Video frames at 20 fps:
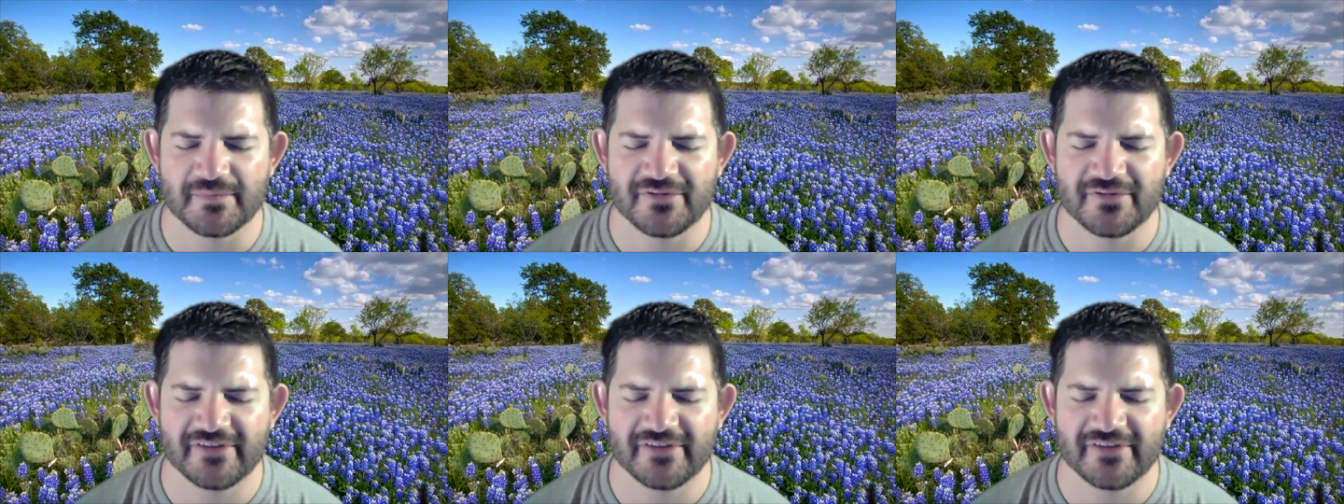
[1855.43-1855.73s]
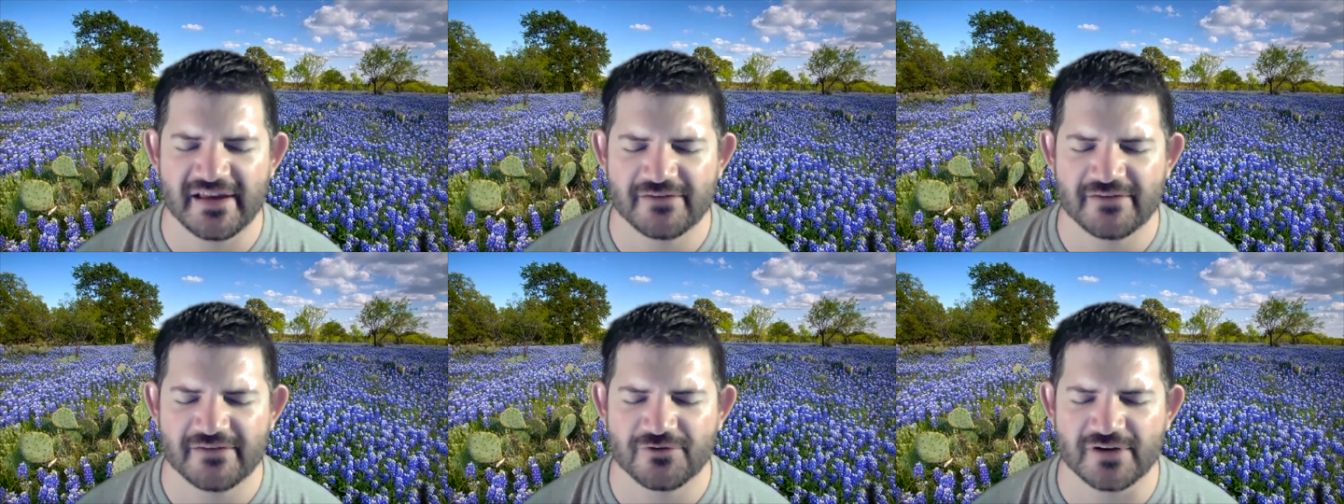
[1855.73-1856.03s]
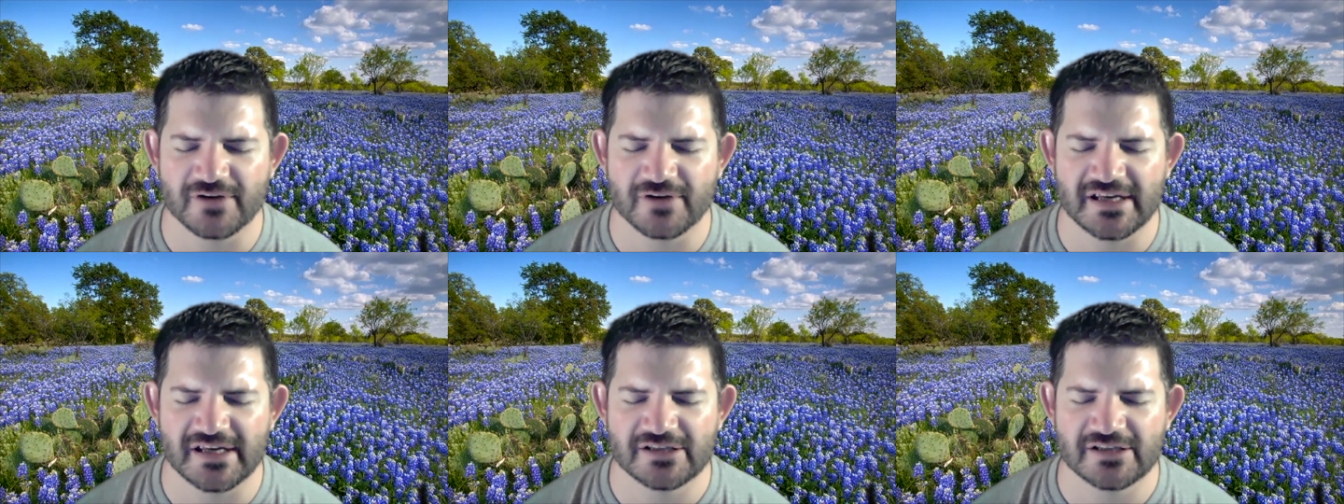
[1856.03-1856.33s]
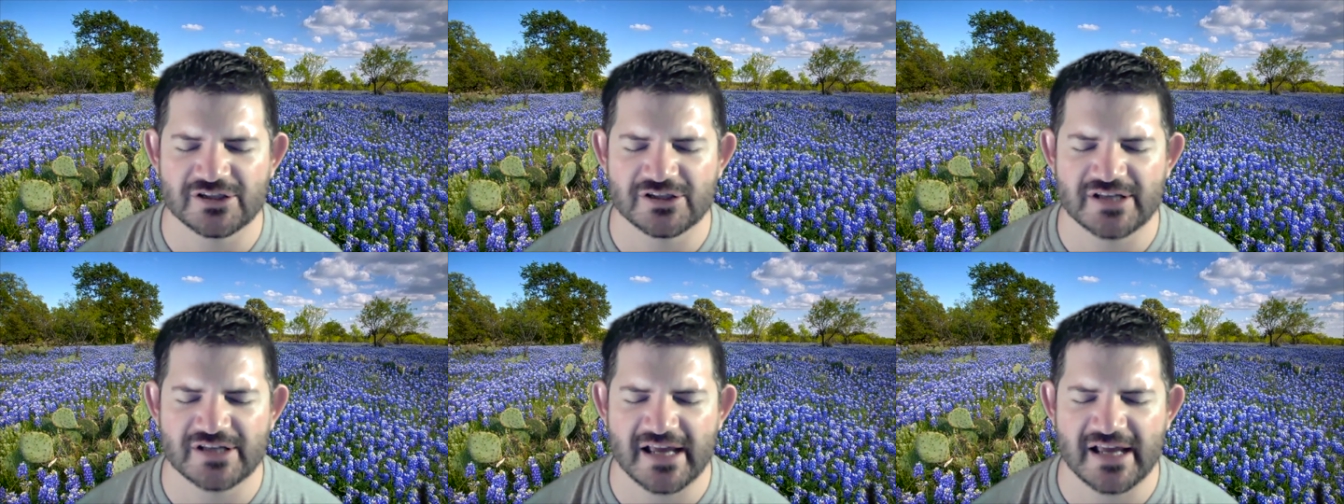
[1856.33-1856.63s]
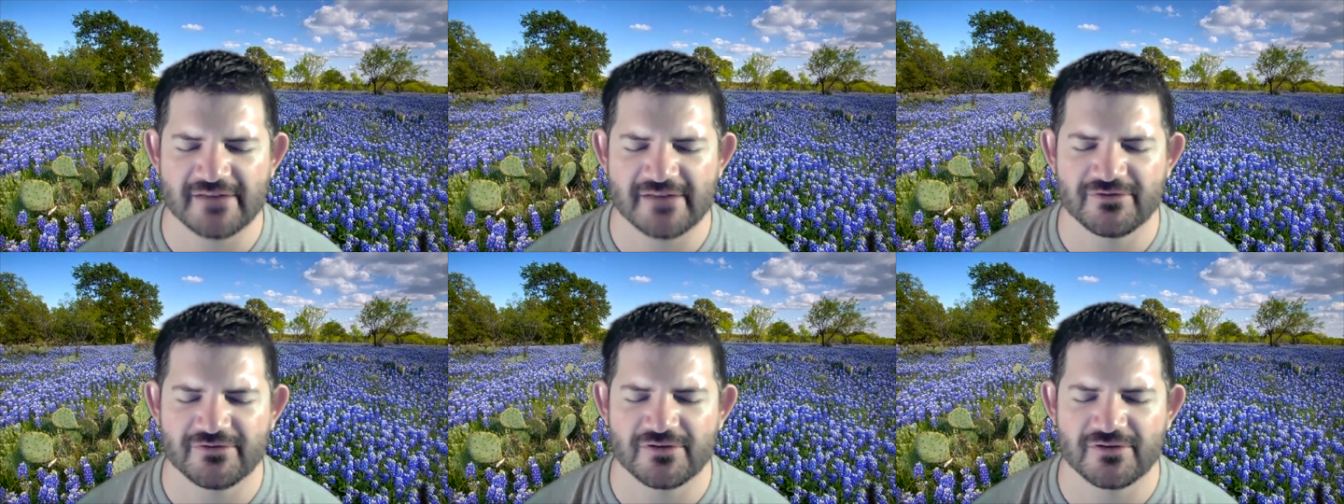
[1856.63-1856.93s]
thankful each
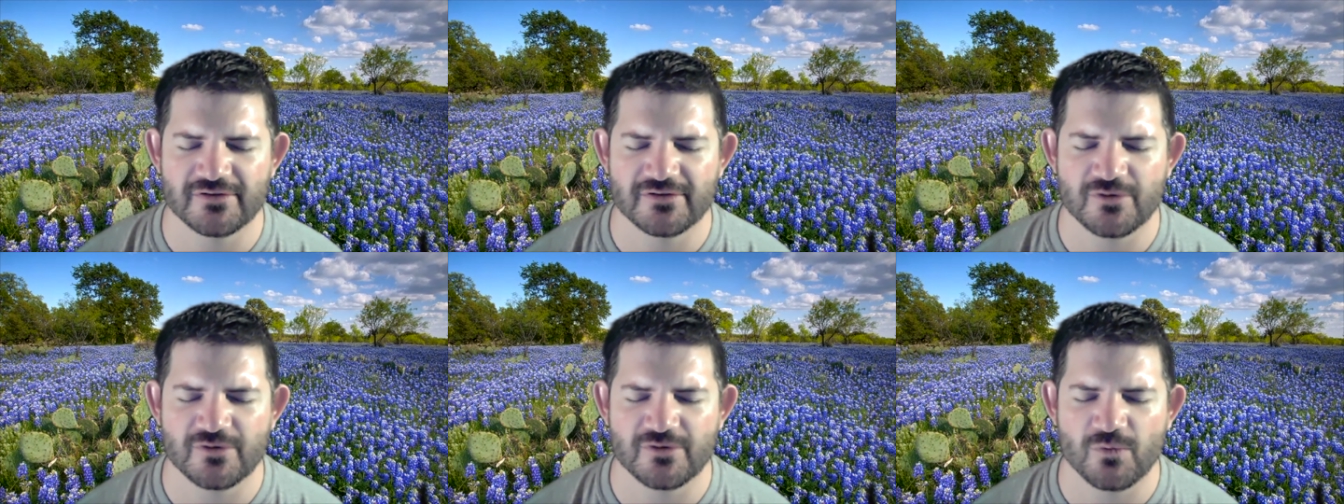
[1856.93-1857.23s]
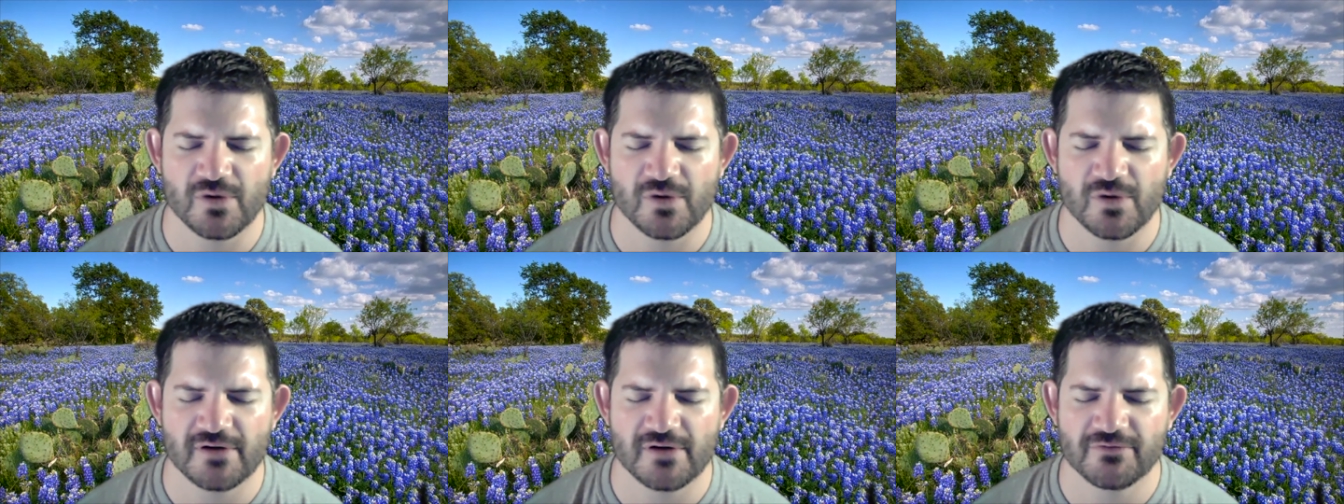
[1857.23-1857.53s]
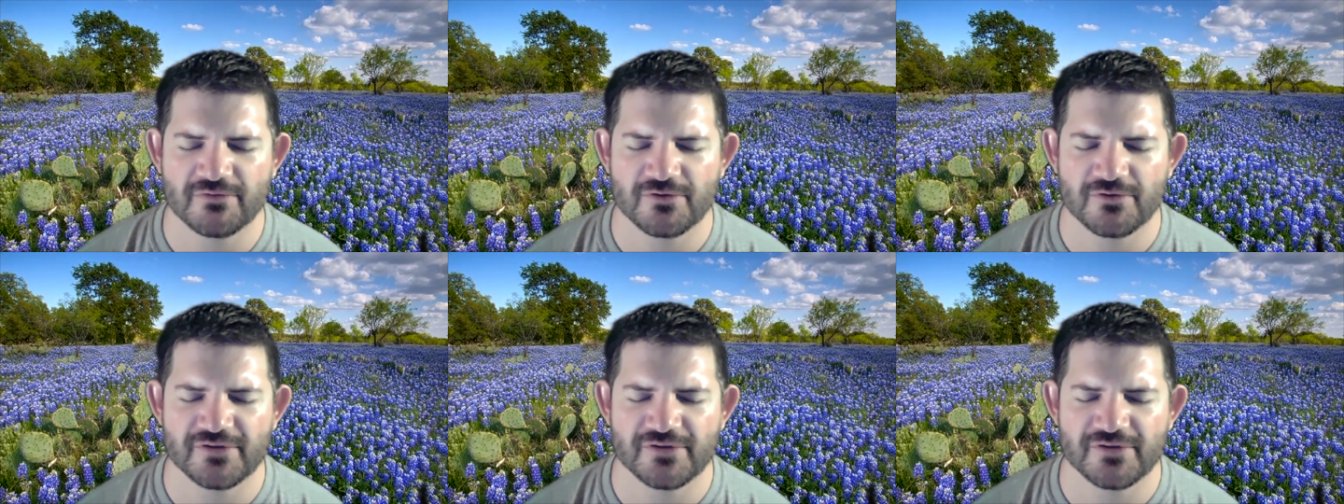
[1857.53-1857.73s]
day for the wonderful